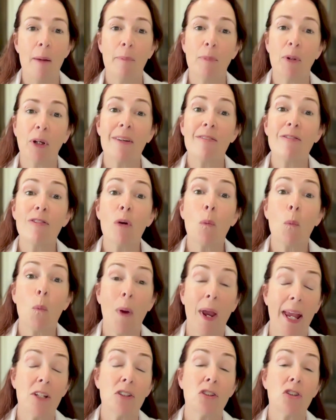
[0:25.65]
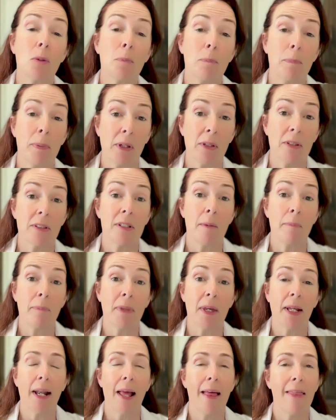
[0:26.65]
I'm looking for ways to build
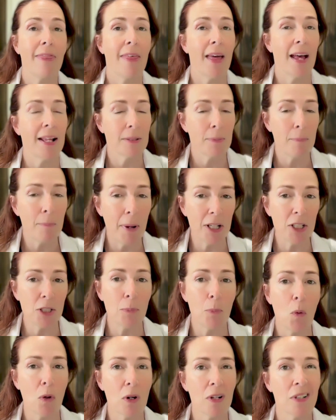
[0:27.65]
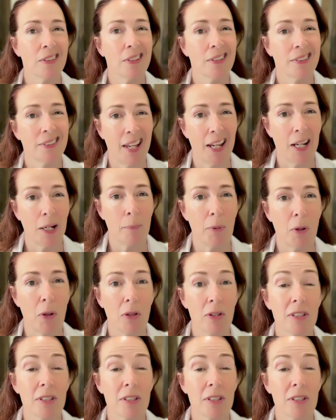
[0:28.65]
something that's much more sustainable,